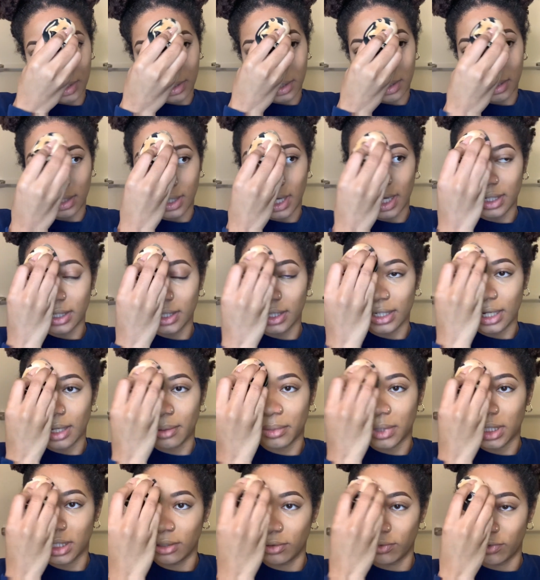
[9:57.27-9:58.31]
I didn't get that
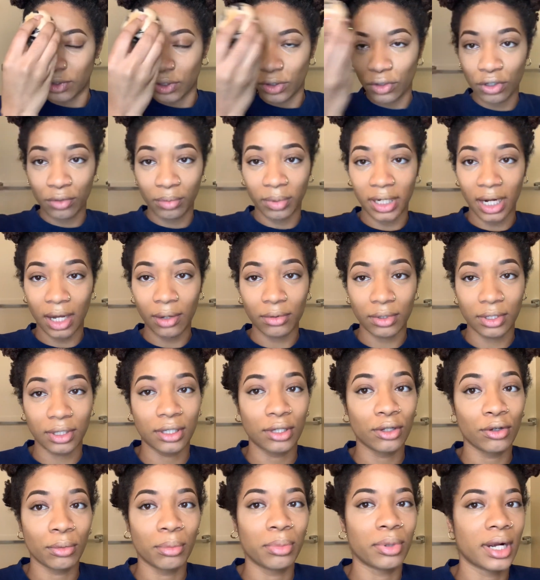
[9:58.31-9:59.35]
many views, but I was
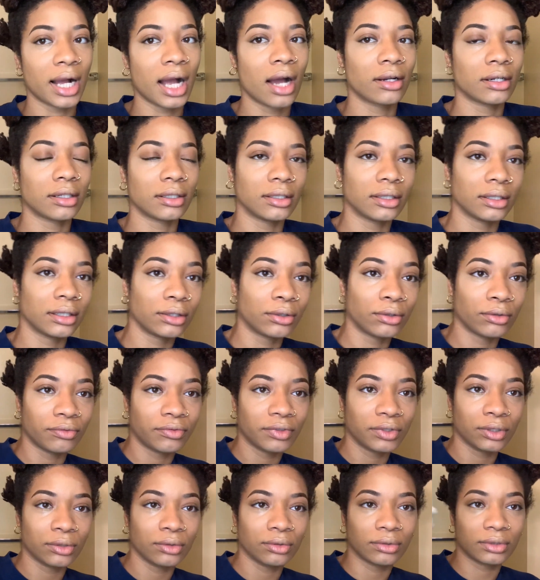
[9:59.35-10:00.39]
still proud of the little
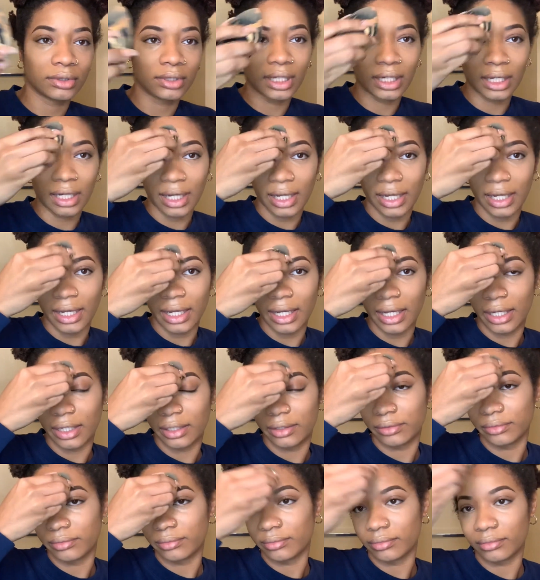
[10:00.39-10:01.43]
views that I had,
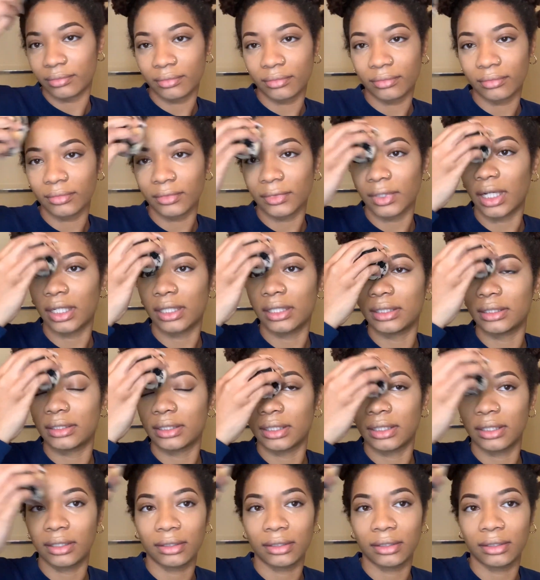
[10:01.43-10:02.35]
honestly.